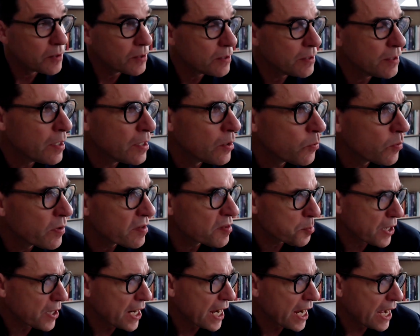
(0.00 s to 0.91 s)
with
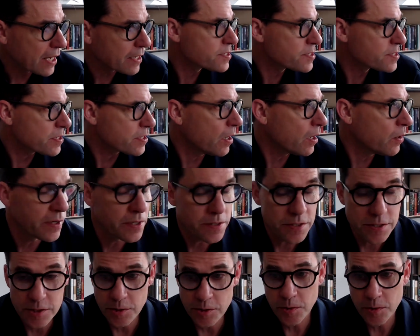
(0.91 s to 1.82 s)
PRAx,
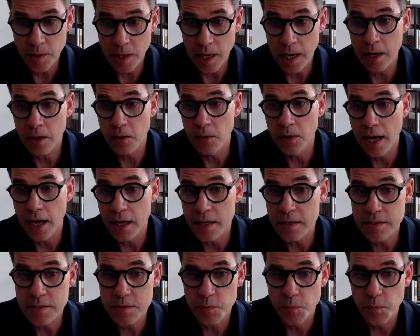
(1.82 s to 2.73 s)
OSU now
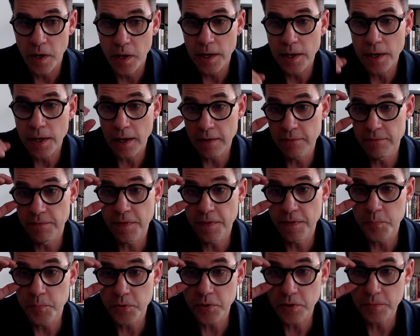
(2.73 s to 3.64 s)
has one of the
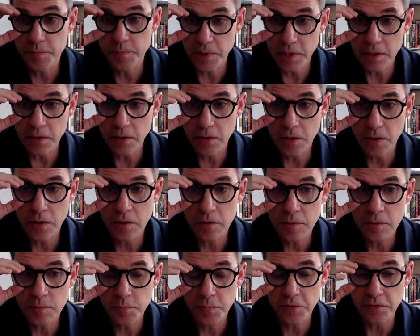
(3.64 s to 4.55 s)

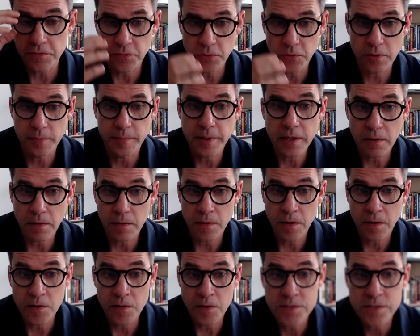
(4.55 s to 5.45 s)
premier performing
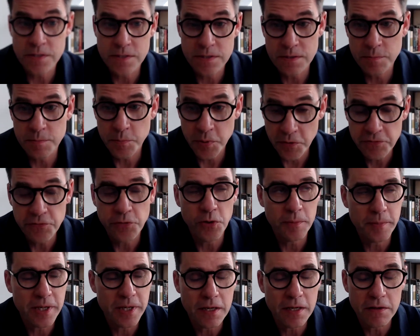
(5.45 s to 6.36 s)

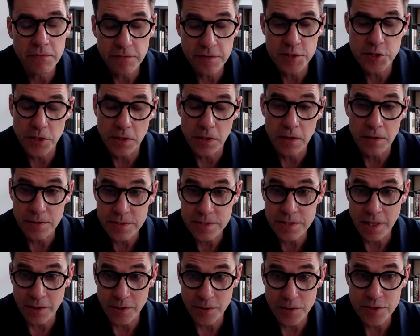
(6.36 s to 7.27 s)
and visual arts
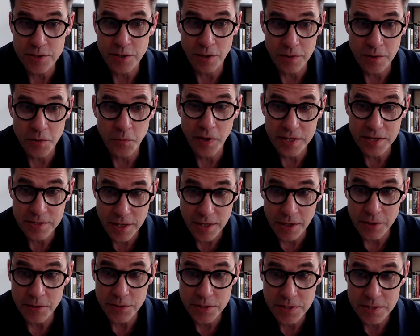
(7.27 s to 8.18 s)
centers on the West
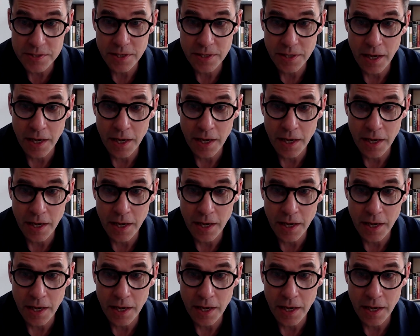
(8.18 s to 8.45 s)
Coast.